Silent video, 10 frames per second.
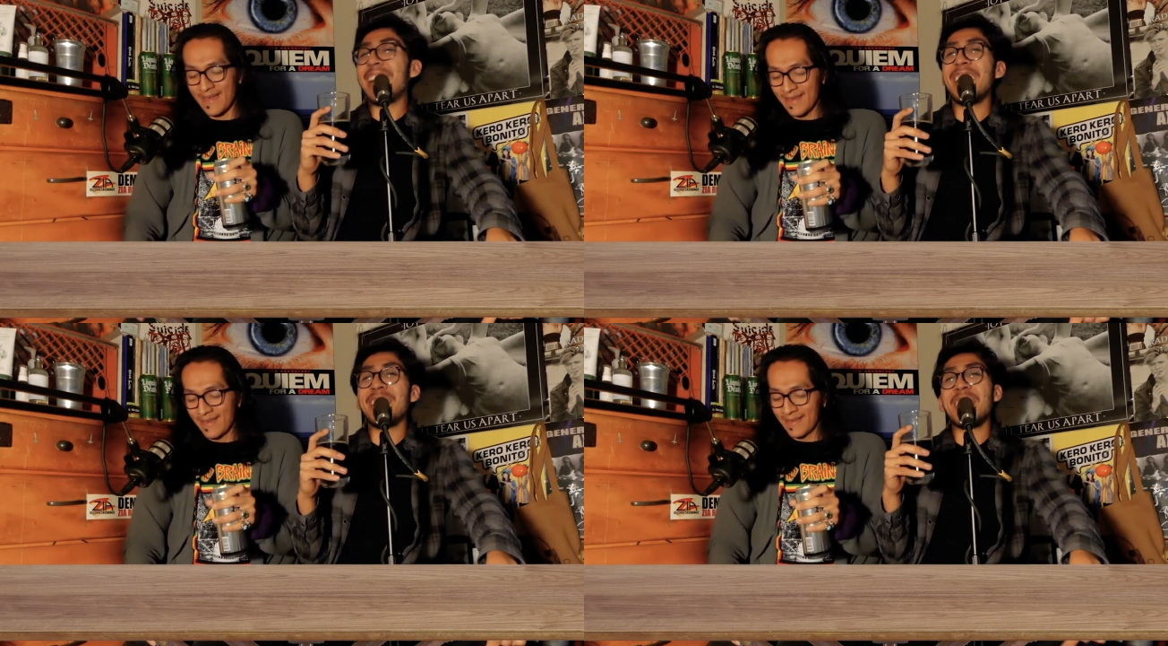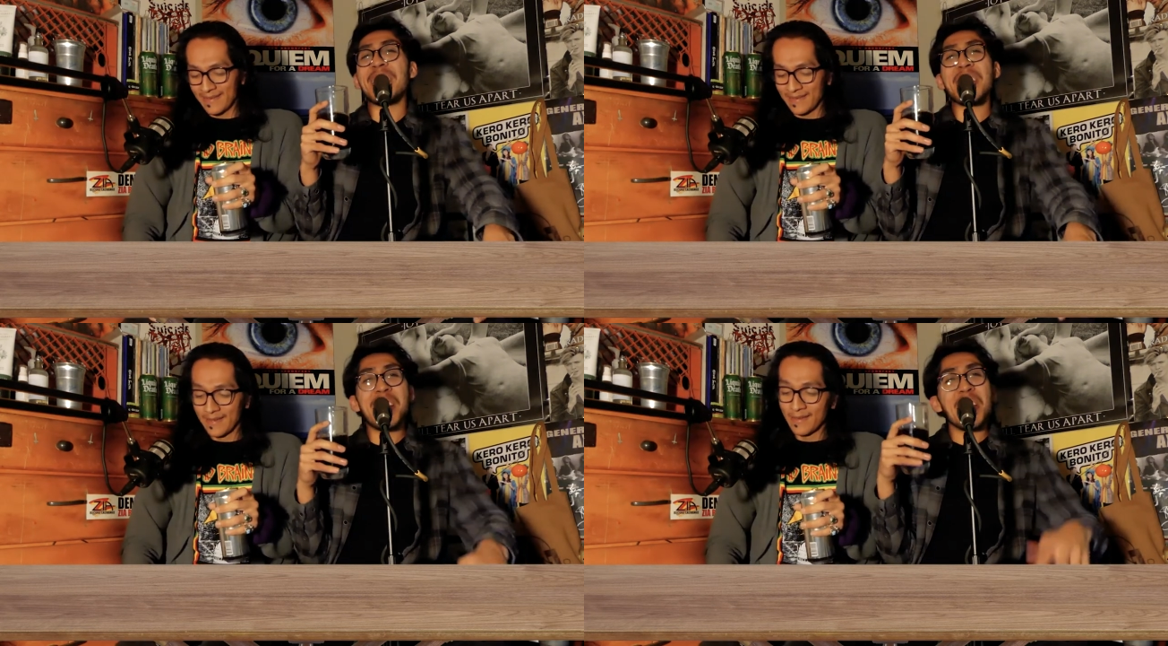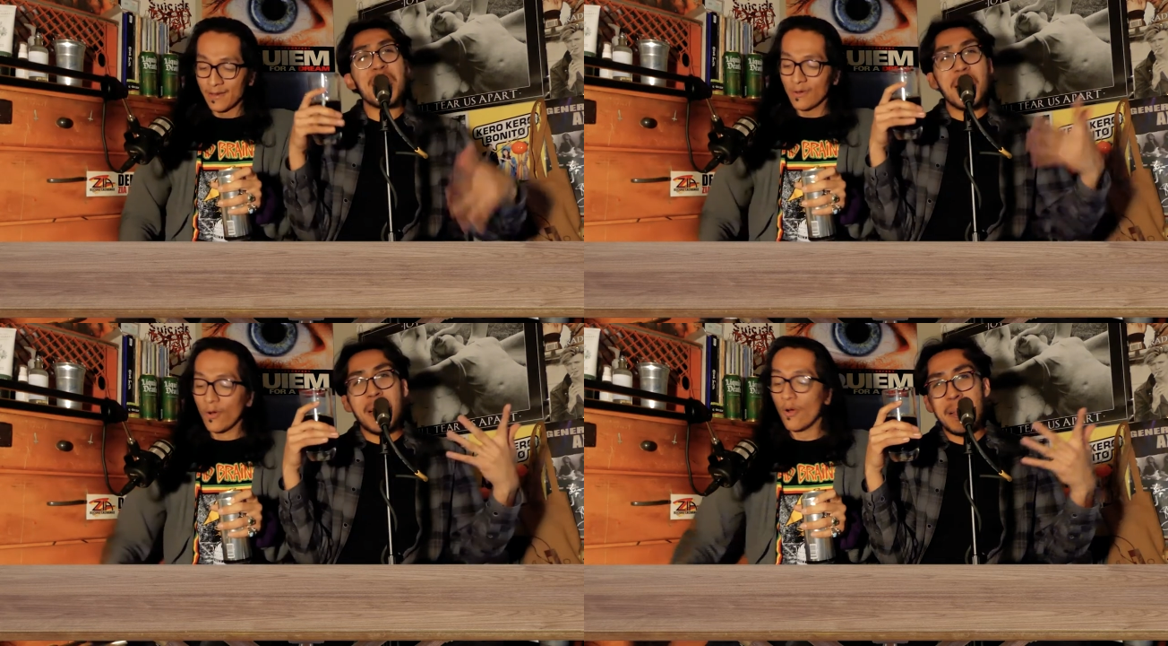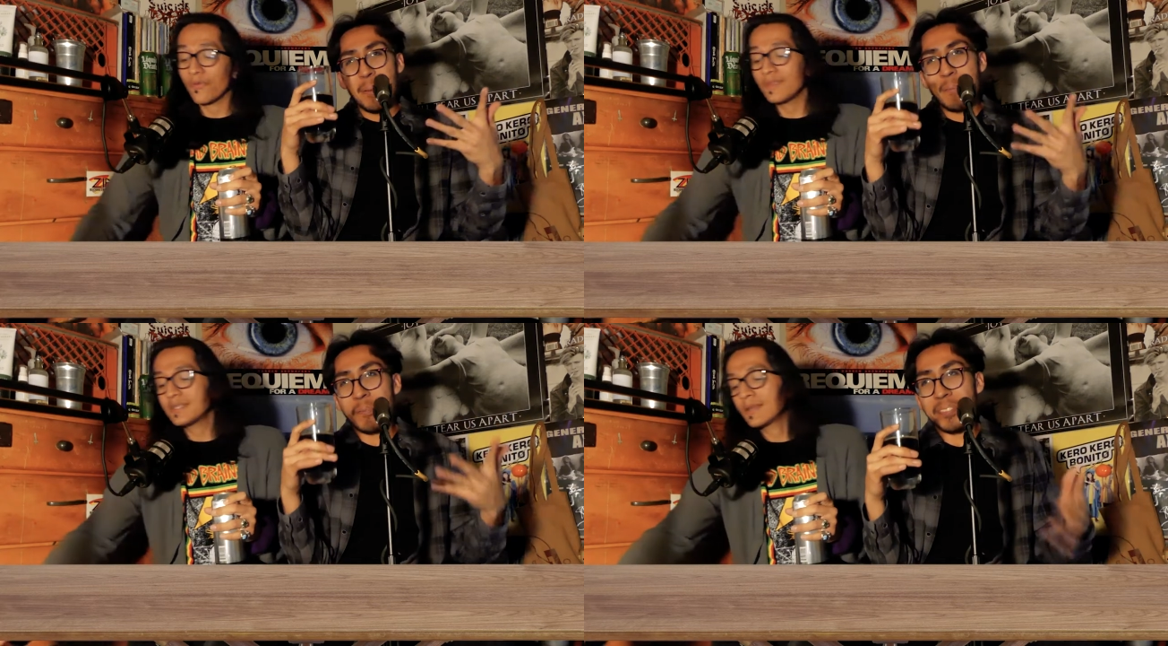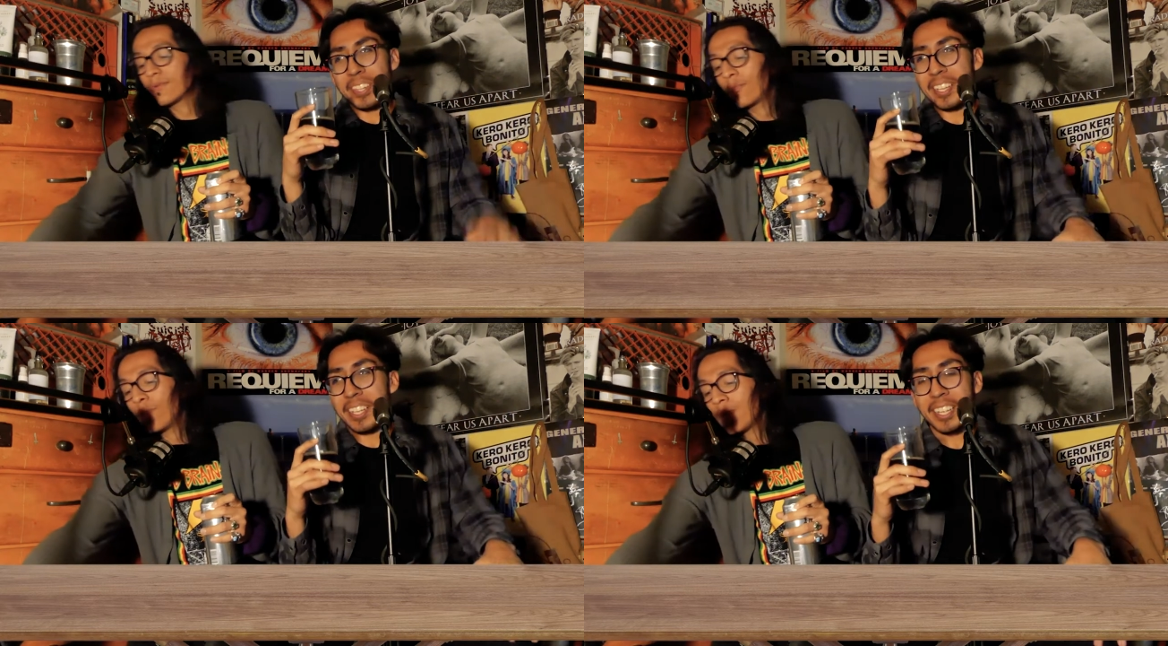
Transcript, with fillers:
Speaker 1: Anyway, listen,